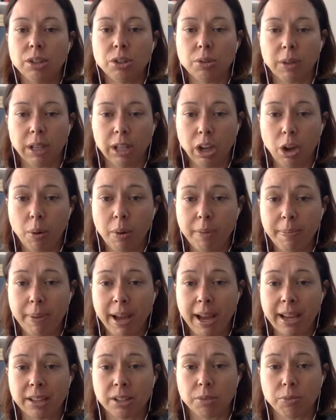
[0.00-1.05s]
doing low
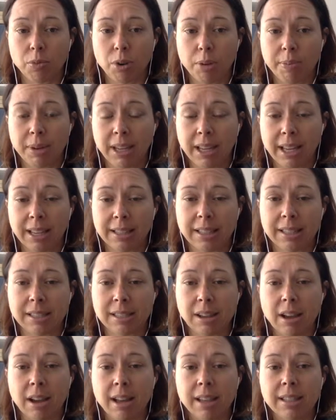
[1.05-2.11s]
impact aerobic
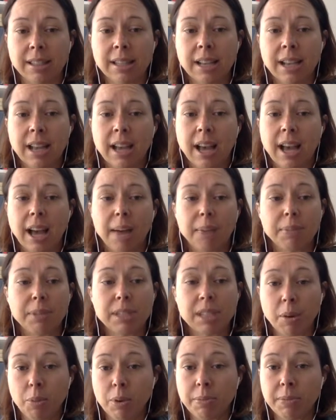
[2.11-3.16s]
exercise.
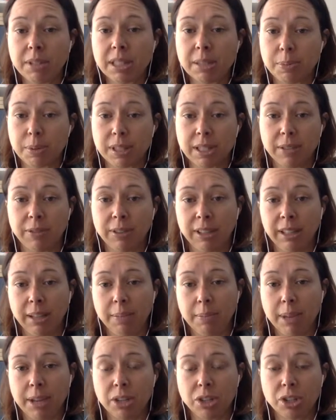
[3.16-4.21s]
Some women specifically
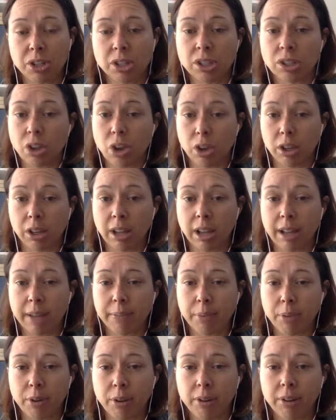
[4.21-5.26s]
mentioned online
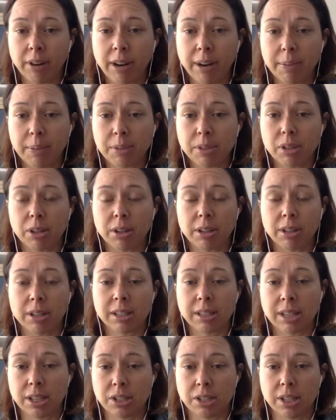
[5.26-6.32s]
programs
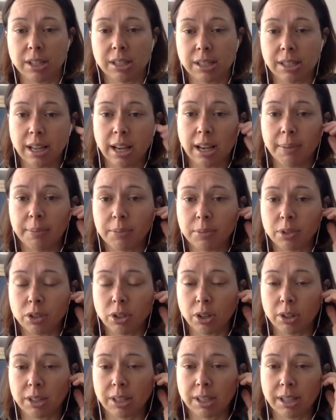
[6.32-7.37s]
such as
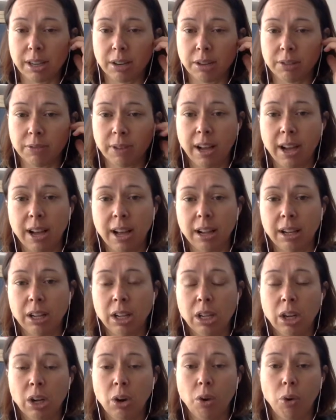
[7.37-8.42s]
Dr. Sarah Duvall
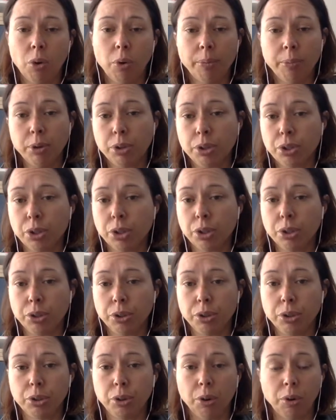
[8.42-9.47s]
or
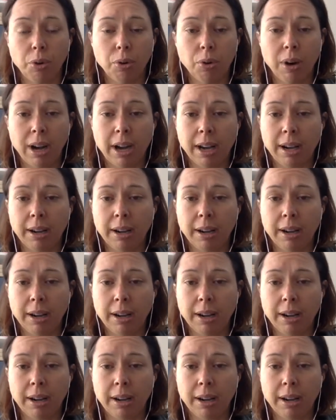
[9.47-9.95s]
Mutu or